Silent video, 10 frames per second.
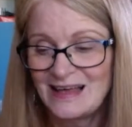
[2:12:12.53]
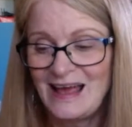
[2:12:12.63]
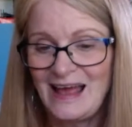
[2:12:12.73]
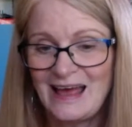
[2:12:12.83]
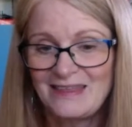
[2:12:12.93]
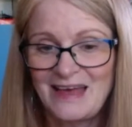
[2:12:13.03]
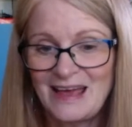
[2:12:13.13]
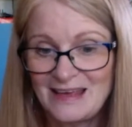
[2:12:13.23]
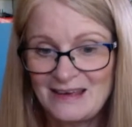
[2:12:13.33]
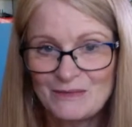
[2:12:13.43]
And that
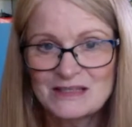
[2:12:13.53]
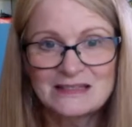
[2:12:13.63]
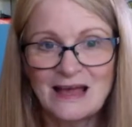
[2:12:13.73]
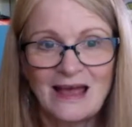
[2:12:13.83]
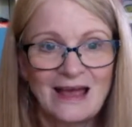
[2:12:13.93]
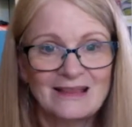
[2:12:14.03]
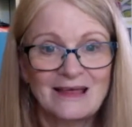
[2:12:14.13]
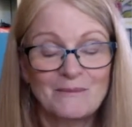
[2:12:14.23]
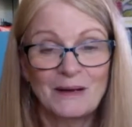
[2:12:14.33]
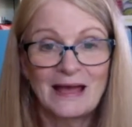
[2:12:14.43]
he was saying
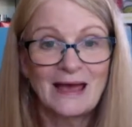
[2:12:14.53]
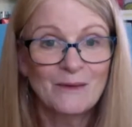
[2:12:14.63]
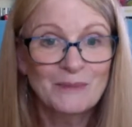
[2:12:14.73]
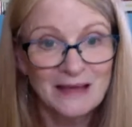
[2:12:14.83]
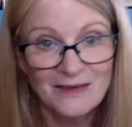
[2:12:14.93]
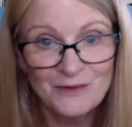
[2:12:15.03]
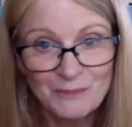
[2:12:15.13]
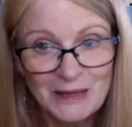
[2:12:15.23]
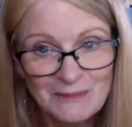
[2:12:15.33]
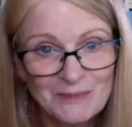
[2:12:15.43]
that by helping other
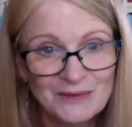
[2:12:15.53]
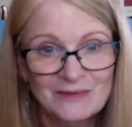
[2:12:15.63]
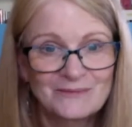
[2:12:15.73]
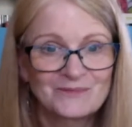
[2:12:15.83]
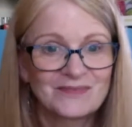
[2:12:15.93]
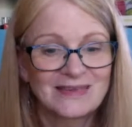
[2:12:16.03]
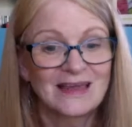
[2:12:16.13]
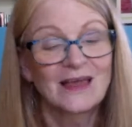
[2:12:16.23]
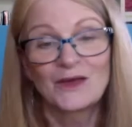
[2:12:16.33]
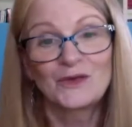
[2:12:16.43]
people,
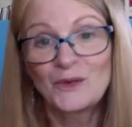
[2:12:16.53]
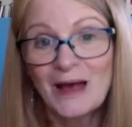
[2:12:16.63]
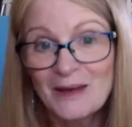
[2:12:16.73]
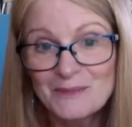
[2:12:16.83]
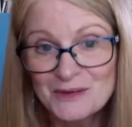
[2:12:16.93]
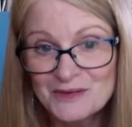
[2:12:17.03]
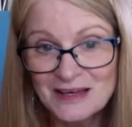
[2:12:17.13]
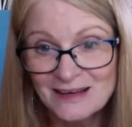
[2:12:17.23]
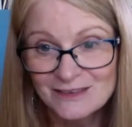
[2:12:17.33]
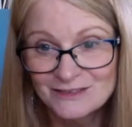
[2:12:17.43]
you help
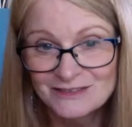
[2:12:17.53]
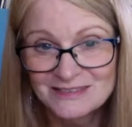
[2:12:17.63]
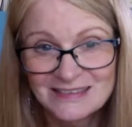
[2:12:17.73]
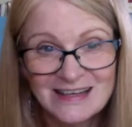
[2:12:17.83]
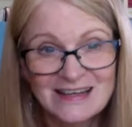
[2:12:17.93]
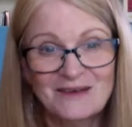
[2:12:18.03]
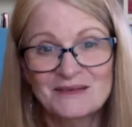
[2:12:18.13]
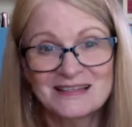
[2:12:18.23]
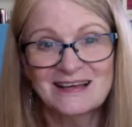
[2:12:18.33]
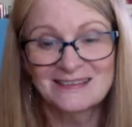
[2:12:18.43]
yourself. And I
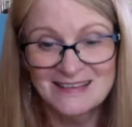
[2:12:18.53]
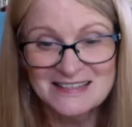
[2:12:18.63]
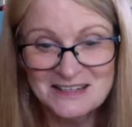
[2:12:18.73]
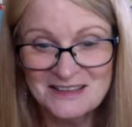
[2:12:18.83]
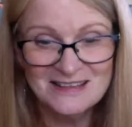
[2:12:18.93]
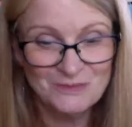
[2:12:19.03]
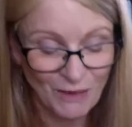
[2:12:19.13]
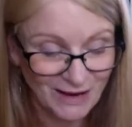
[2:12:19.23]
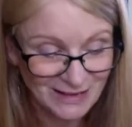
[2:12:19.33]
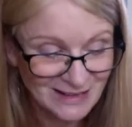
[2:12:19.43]
was like listening to this
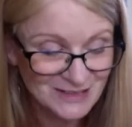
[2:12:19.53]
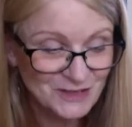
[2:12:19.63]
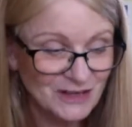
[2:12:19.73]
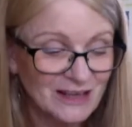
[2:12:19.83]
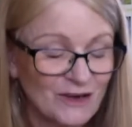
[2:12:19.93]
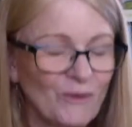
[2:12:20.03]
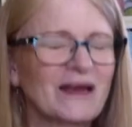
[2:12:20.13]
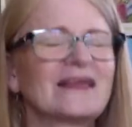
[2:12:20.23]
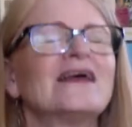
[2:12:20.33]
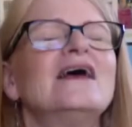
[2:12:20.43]
walking yesterday
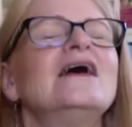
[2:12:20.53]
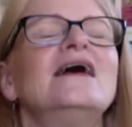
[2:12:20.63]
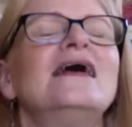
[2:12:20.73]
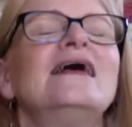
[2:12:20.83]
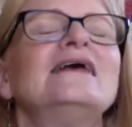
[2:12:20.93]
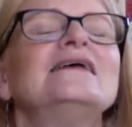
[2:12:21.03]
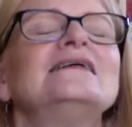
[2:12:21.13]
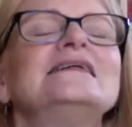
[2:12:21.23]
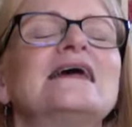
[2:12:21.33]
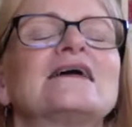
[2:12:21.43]
going,
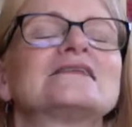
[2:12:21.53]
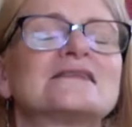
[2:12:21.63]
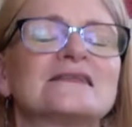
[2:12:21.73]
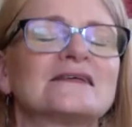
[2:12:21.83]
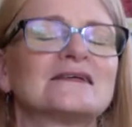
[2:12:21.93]
yes,